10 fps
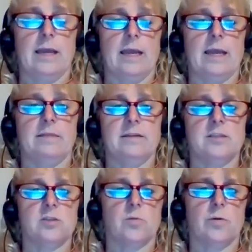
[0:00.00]
And
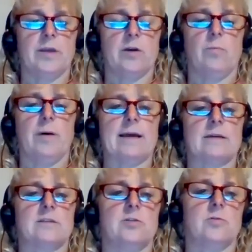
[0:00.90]
this is where we go
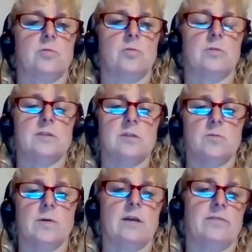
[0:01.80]
back to, this is
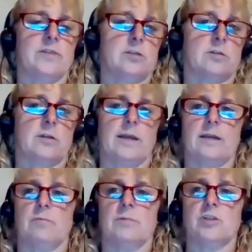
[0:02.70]
what LVIS looked
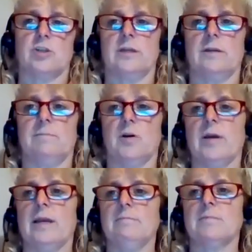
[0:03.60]
like originally.
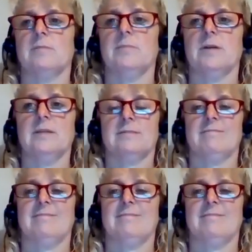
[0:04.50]
Okay, somebody's.